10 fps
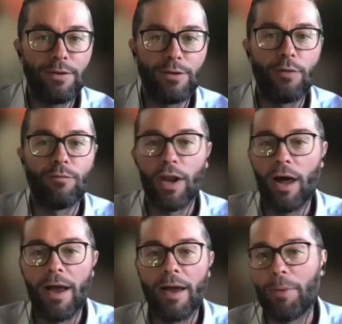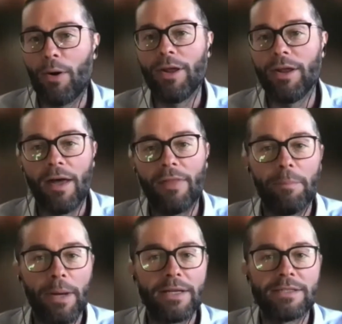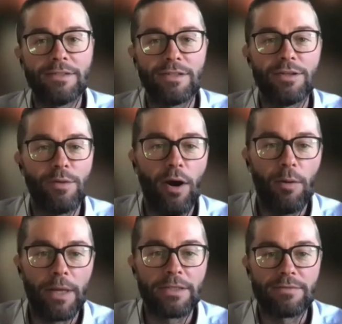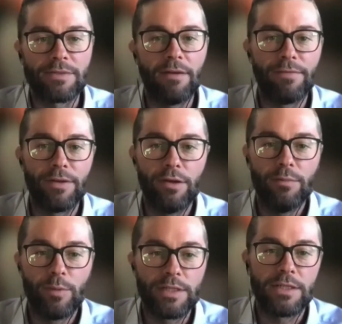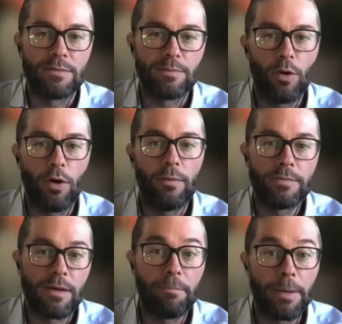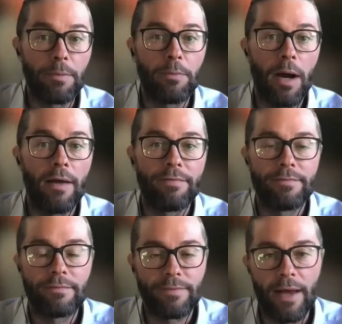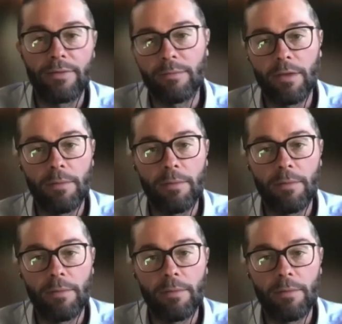You don't rely upon another person to do a whole bunch of stuff for you, which is what some people might have found,